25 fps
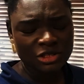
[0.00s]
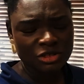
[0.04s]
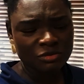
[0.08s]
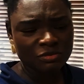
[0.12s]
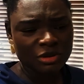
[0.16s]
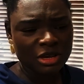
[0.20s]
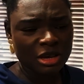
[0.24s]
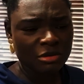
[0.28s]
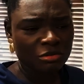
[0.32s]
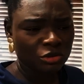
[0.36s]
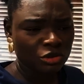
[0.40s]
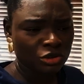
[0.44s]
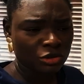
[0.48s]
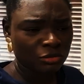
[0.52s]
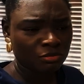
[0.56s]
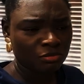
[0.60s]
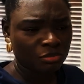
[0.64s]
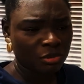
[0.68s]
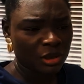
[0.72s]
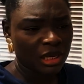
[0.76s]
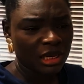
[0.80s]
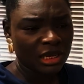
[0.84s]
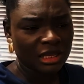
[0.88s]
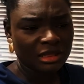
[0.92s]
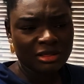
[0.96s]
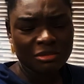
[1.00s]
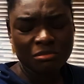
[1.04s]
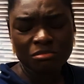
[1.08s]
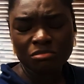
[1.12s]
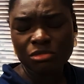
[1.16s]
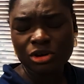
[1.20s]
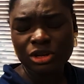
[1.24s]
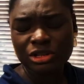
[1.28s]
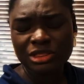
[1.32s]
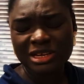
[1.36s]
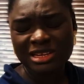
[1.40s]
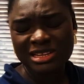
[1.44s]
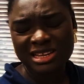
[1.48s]
to be able to be the
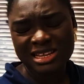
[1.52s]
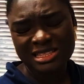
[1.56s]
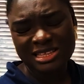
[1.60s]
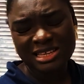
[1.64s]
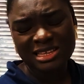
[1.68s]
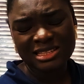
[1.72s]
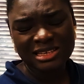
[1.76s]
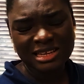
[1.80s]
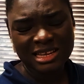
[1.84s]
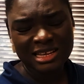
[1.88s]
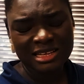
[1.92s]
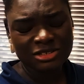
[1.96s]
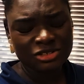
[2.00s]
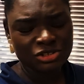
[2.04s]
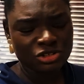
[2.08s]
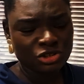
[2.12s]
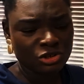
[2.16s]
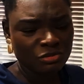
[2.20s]
mother that they need,